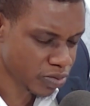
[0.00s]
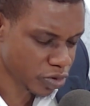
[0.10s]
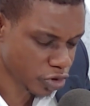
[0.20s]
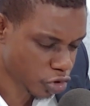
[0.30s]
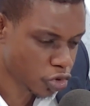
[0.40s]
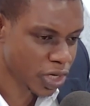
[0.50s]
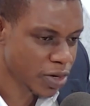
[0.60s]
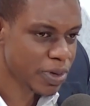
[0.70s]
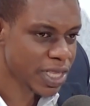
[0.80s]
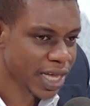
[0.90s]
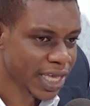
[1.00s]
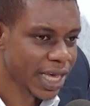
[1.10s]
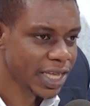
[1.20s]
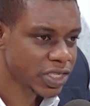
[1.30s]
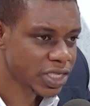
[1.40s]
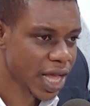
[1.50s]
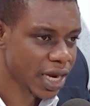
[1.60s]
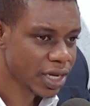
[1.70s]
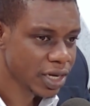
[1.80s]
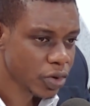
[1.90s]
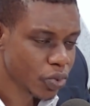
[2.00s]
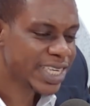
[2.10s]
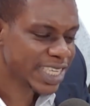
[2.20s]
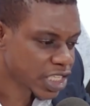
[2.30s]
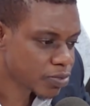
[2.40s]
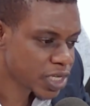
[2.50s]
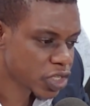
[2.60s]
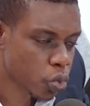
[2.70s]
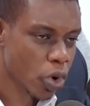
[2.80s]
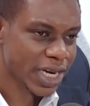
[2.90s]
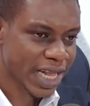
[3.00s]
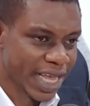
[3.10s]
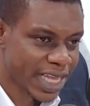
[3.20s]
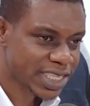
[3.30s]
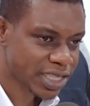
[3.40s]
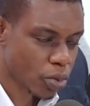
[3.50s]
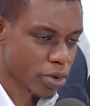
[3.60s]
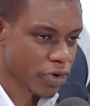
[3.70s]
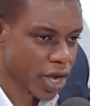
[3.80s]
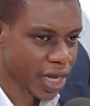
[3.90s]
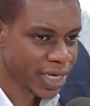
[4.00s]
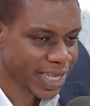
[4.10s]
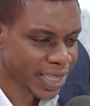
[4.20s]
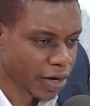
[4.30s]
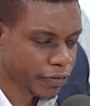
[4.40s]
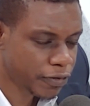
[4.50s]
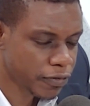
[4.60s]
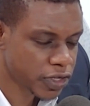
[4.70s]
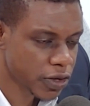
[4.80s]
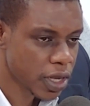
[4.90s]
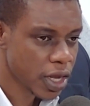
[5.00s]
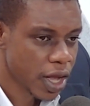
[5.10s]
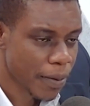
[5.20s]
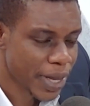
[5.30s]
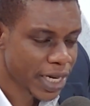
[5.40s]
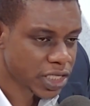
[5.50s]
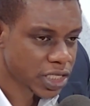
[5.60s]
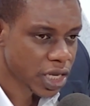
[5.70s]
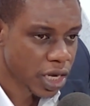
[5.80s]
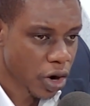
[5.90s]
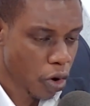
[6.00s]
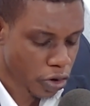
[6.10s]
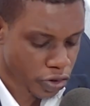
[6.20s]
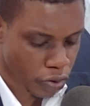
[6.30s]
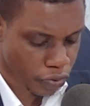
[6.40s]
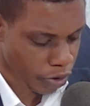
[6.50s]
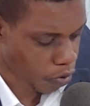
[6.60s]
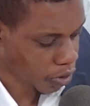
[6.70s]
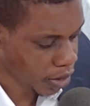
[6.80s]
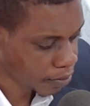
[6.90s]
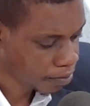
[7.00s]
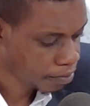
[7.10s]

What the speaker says: Should it be the case that we dismiss what it is that we've heard in that 50 minutes audio recording?